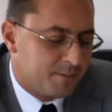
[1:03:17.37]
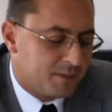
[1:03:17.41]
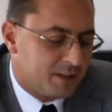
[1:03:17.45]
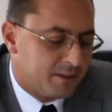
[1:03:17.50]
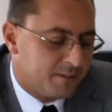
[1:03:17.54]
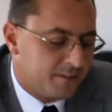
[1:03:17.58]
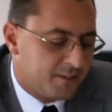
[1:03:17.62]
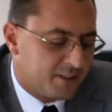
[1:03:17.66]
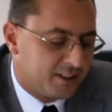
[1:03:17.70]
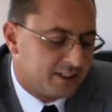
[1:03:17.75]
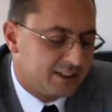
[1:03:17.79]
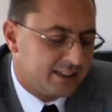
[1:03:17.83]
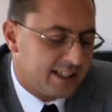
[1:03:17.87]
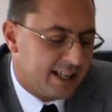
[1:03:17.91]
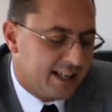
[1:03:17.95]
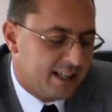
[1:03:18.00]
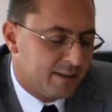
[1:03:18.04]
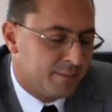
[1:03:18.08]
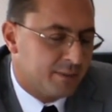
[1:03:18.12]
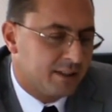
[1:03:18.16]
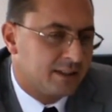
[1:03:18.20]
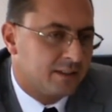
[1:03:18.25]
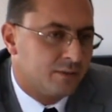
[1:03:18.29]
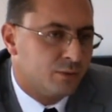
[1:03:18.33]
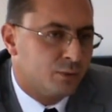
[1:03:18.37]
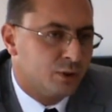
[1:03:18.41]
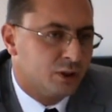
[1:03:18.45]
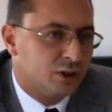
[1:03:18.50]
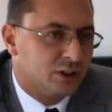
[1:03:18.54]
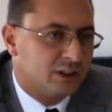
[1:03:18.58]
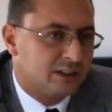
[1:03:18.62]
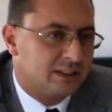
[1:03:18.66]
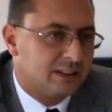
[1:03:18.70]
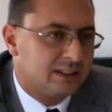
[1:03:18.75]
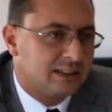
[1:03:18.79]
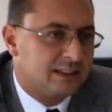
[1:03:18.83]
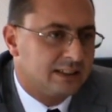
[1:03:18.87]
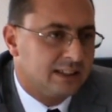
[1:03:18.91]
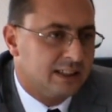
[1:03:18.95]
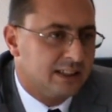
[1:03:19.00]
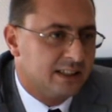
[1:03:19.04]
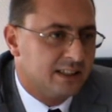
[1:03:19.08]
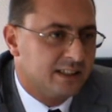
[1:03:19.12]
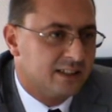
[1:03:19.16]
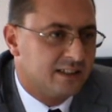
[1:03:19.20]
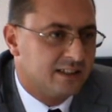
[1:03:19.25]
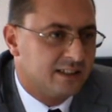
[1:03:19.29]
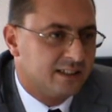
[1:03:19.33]
The first element of which is the
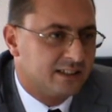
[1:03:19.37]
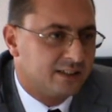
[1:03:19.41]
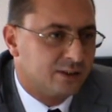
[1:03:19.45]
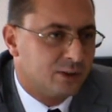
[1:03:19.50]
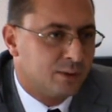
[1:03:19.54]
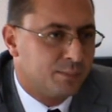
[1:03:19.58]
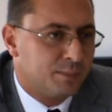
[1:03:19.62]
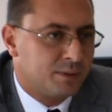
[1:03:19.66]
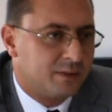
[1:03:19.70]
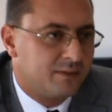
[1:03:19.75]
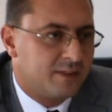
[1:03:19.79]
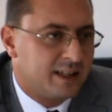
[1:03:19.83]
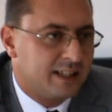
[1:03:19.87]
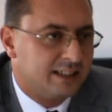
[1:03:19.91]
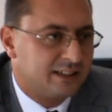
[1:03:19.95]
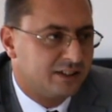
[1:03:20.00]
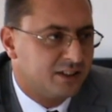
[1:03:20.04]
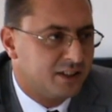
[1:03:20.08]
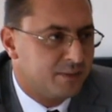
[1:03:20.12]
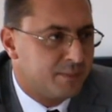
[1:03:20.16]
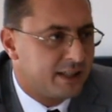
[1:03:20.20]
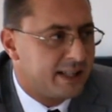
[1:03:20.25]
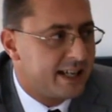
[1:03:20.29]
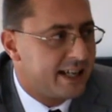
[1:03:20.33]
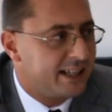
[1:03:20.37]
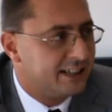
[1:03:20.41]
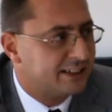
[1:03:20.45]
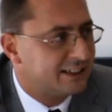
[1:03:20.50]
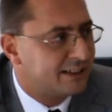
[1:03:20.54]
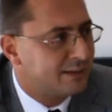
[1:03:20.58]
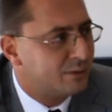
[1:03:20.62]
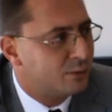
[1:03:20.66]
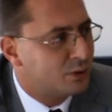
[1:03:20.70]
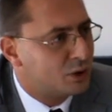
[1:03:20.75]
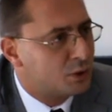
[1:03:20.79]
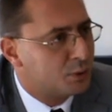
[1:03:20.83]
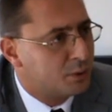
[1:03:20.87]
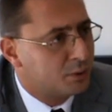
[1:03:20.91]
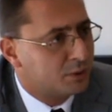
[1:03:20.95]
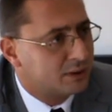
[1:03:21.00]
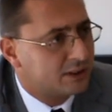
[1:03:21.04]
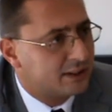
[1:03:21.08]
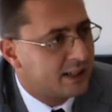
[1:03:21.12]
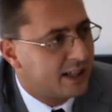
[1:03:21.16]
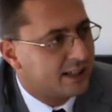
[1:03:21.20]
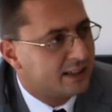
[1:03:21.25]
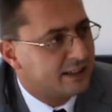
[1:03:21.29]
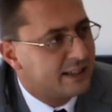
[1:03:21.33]
single supervisory mechanism, which will
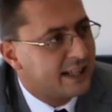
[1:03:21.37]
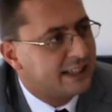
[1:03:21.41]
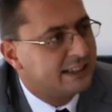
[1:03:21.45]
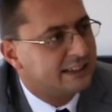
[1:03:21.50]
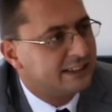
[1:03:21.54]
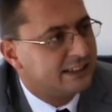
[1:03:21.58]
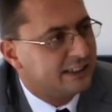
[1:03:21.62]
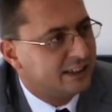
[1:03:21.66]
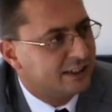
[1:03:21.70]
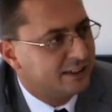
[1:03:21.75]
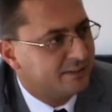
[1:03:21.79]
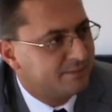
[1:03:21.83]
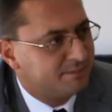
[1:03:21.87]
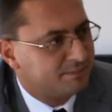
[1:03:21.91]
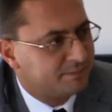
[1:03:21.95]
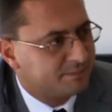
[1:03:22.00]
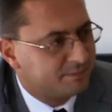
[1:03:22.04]
start next year.